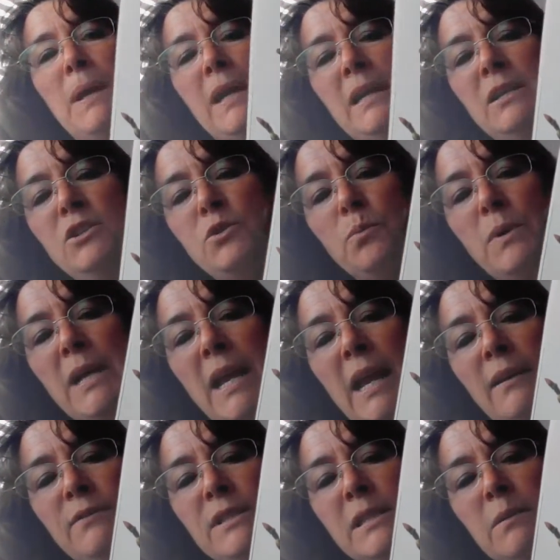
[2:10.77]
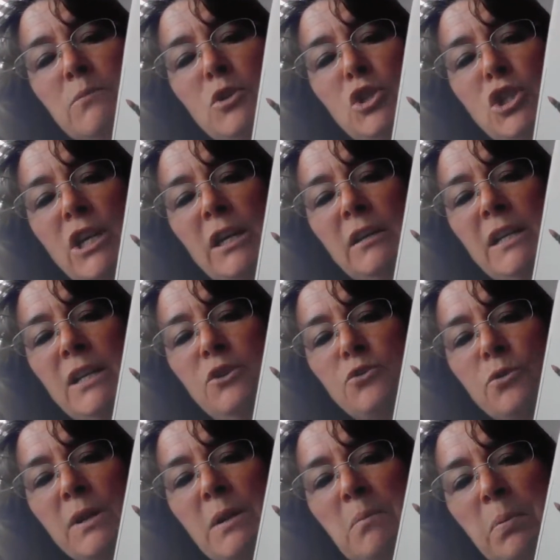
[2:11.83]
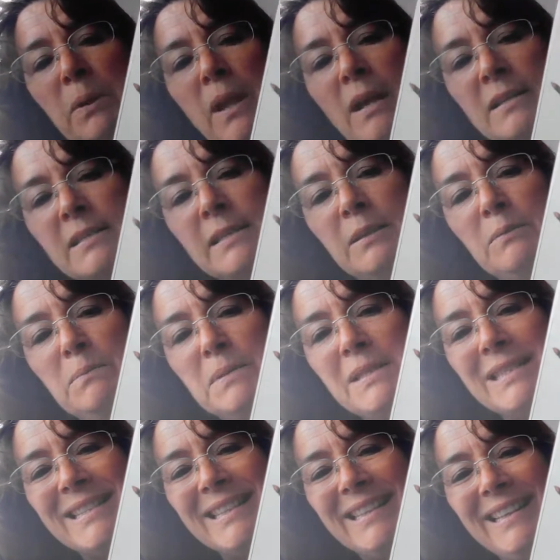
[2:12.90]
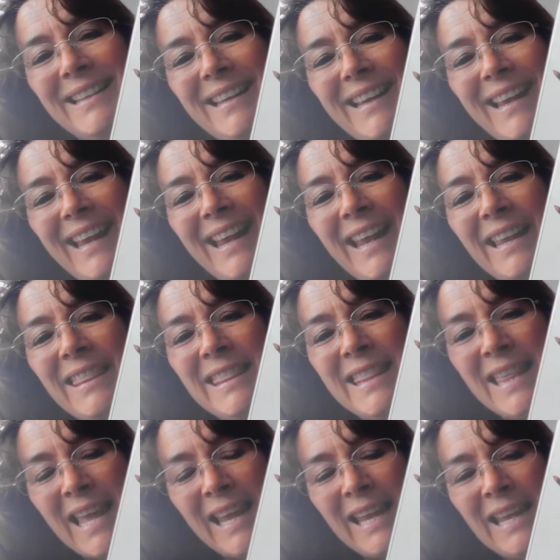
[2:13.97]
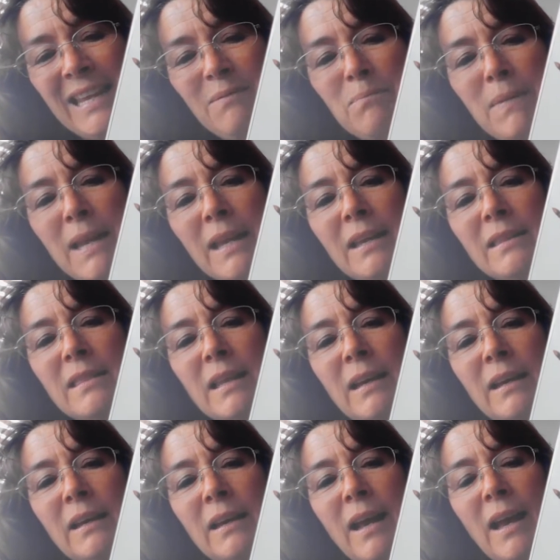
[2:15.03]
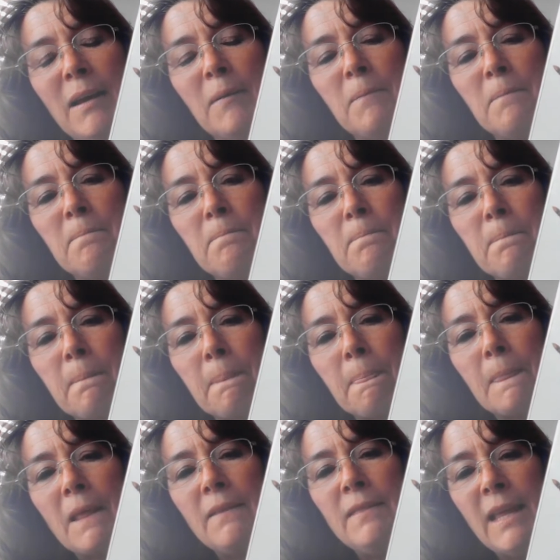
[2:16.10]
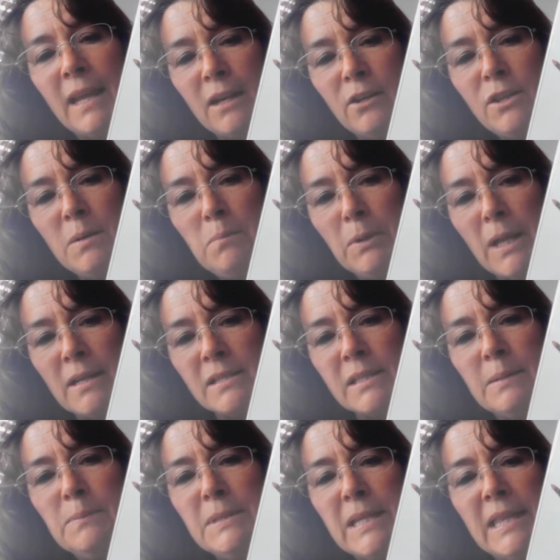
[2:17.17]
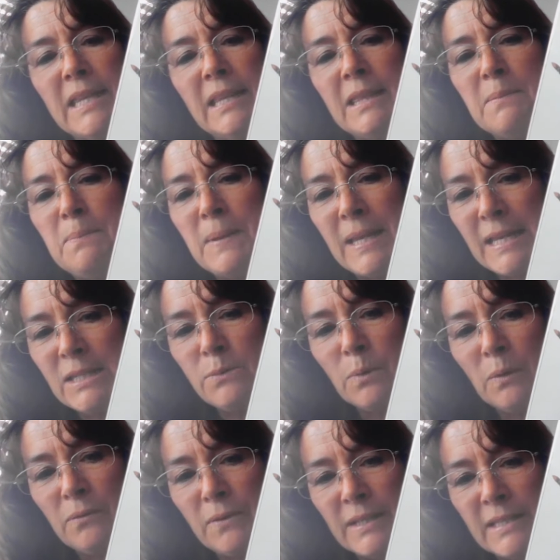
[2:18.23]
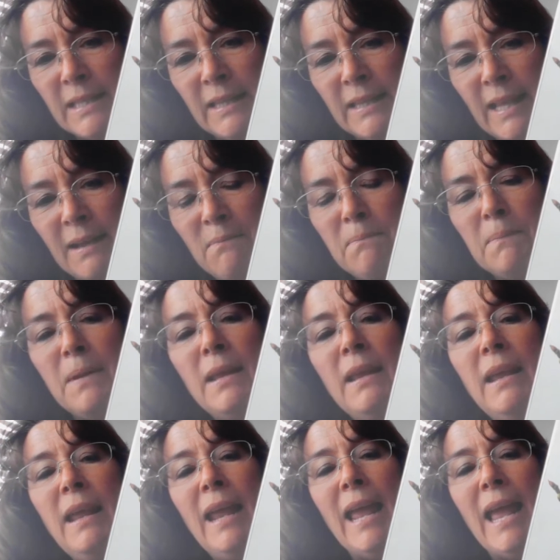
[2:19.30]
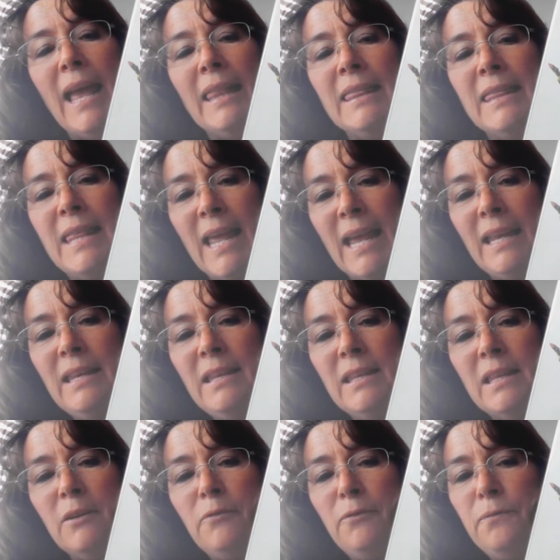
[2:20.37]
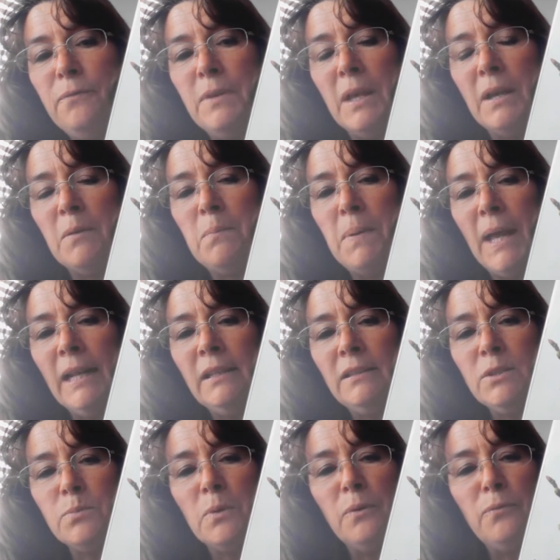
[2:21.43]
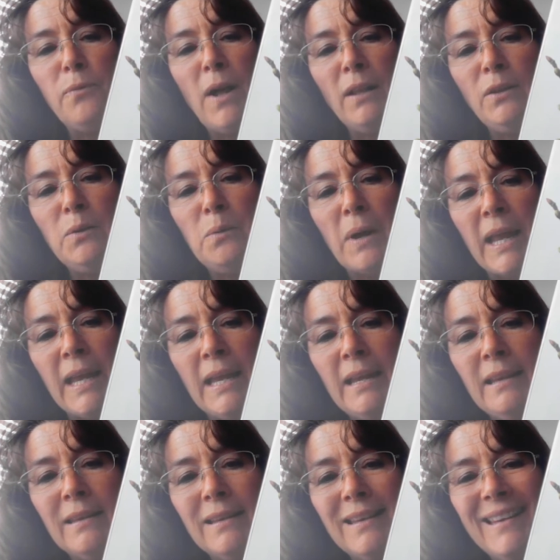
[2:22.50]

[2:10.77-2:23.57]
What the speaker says: page, we have some cherry tree blossoms, and they make they are the blossoms, and then the bees will visit them, and then the petals will fall away,